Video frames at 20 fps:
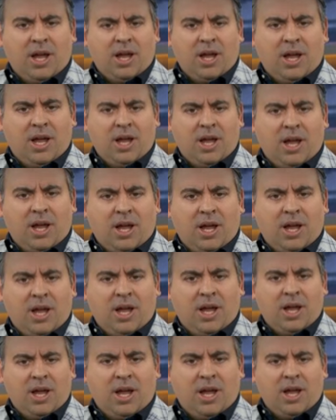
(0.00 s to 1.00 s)

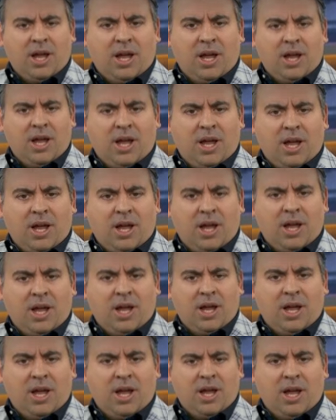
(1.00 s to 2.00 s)

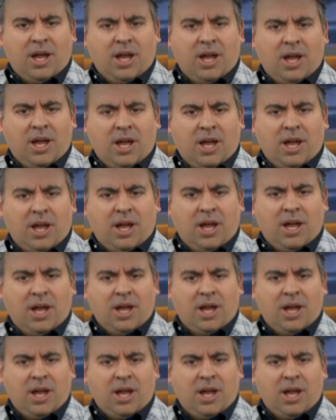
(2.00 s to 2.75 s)
This person isn't speaking.